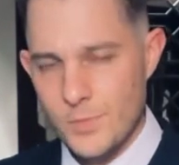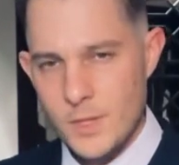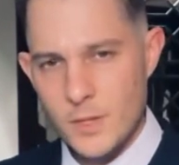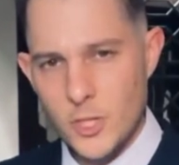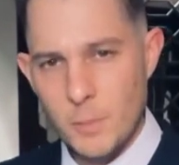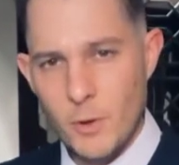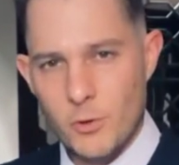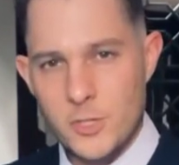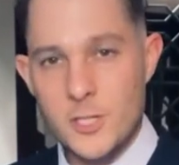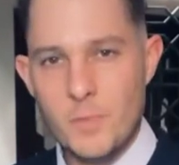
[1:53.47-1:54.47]
The child may
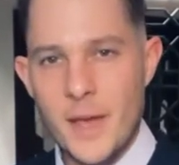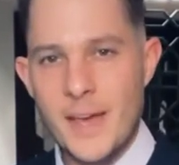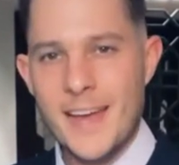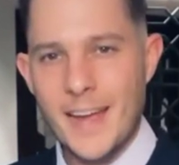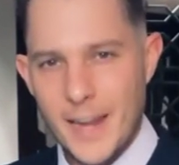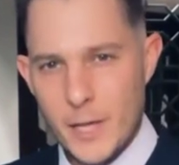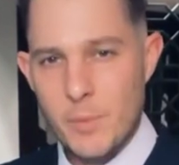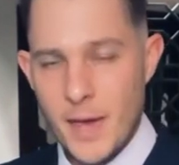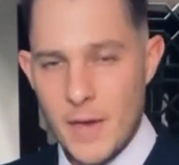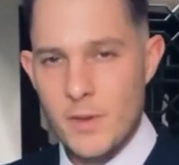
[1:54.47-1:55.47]
also display clinging
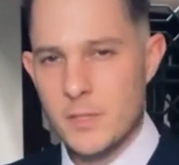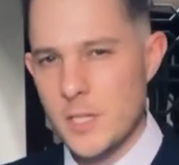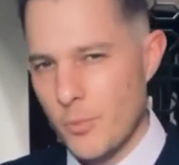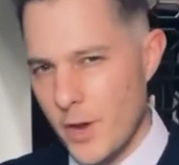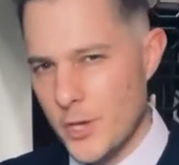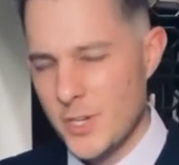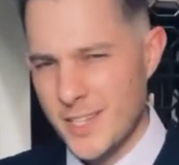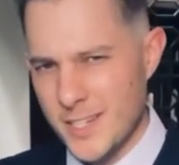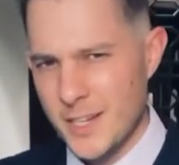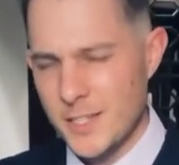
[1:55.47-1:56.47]
behavior and separation
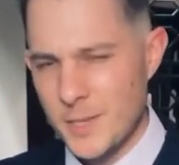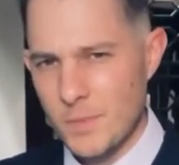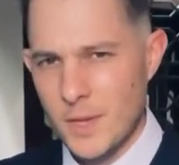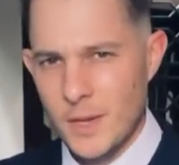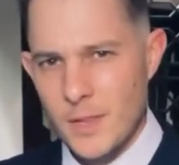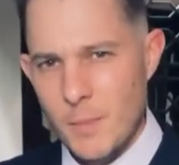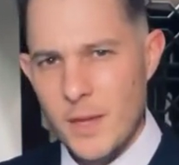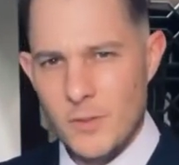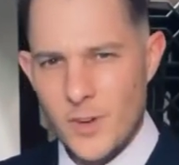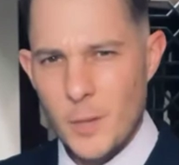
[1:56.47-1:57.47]
anxiety. They may
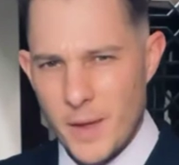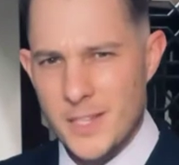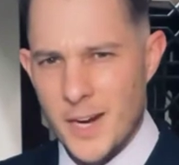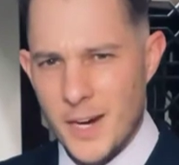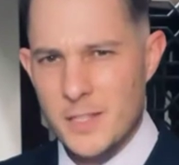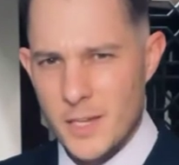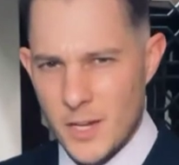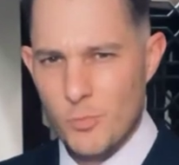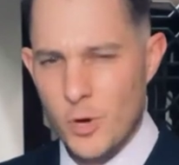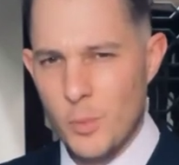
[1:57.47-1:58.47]
develop anxiety and
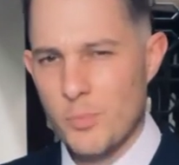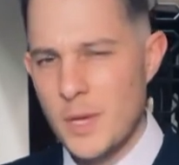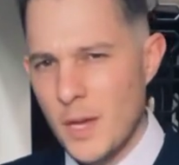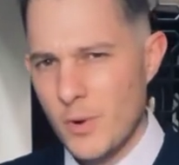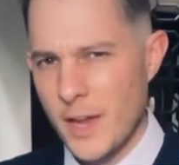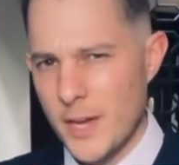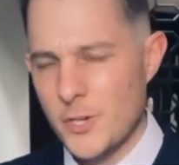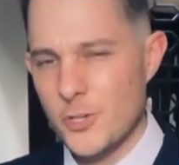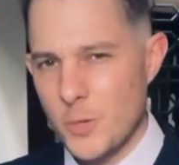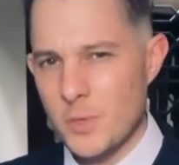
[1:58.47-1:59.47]
have poor peer
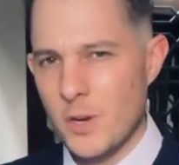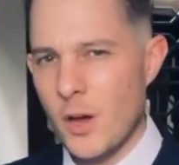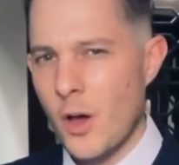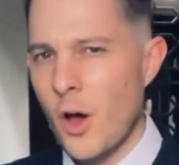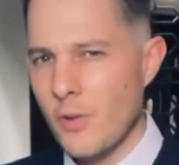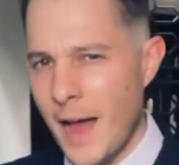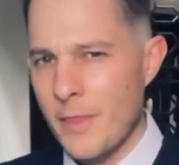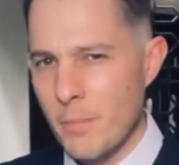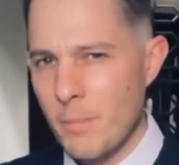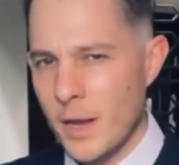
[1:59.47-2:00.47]
relationships and of
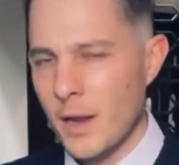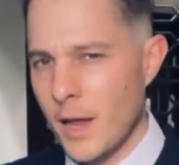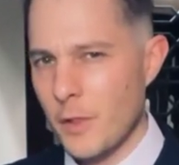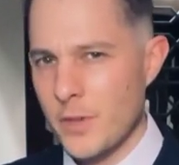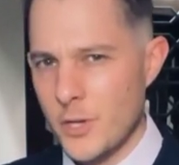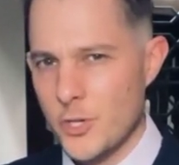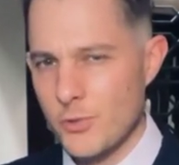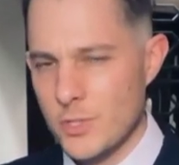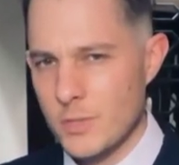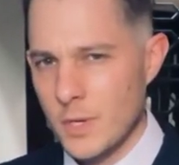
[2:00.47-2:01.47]
other mental health issues.